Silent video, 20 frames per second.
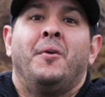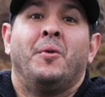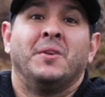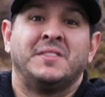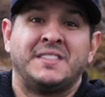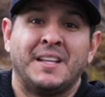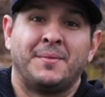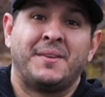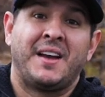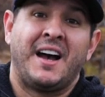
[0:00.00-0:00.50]

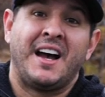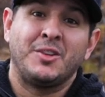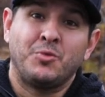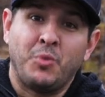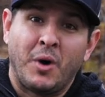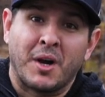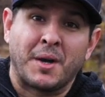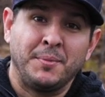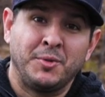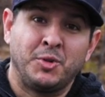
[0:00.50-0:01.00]
What's up guys,
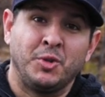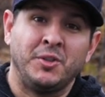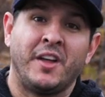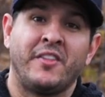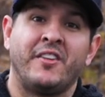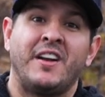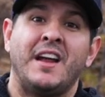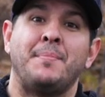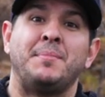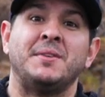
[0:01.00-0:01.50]
welcome to
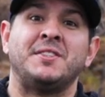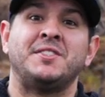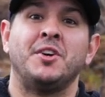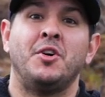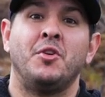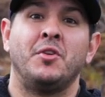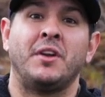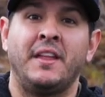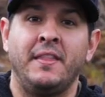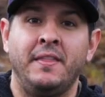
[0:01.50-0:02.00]
another
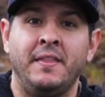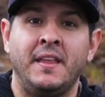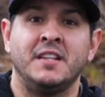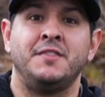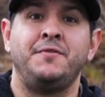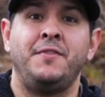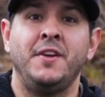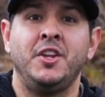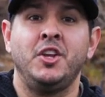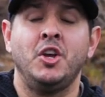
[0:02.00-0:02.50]
episode. In
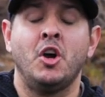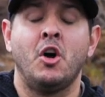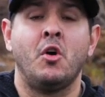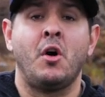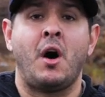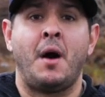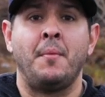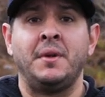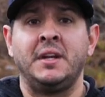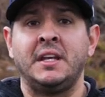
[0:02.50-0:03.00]
this
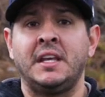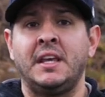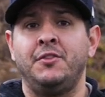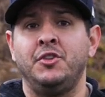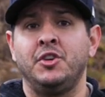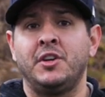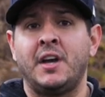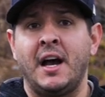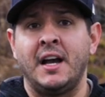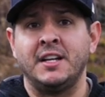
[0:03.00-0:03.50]
video, I'm gonna give
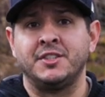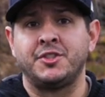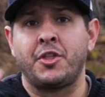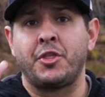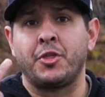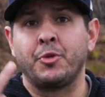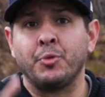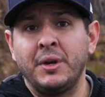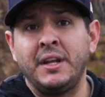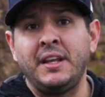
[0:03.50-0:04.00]
you guys
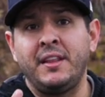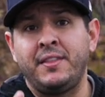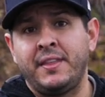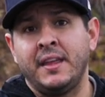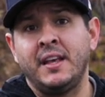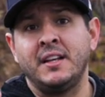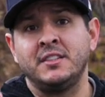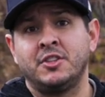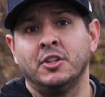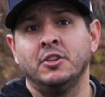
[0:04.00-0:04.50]
three
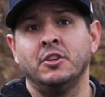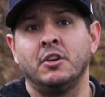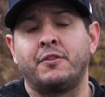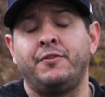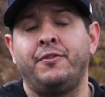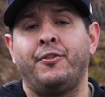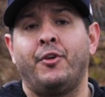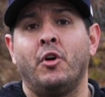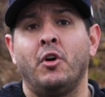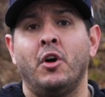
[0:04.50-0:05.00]
things to look
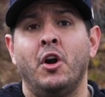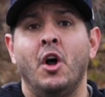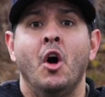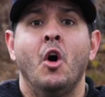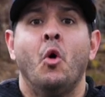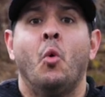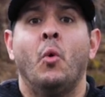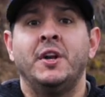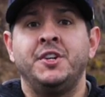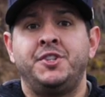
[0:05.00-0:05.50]
for
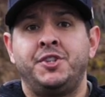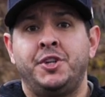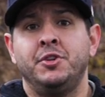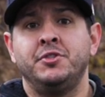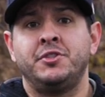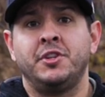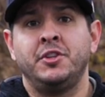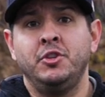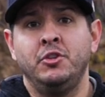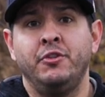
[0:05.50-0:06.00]
when
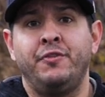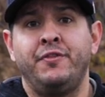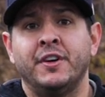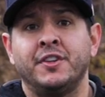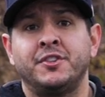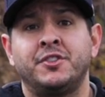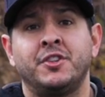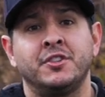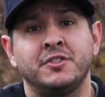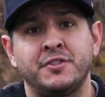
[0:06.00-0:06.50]
choosing new
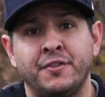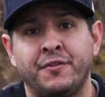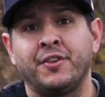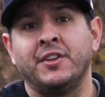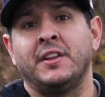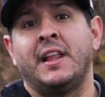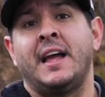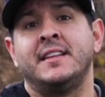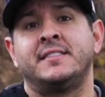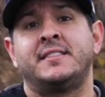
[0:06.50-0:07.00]
filters
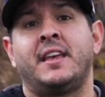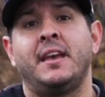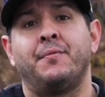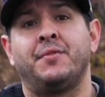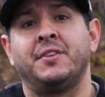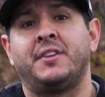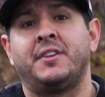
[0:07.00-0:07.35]
for landscape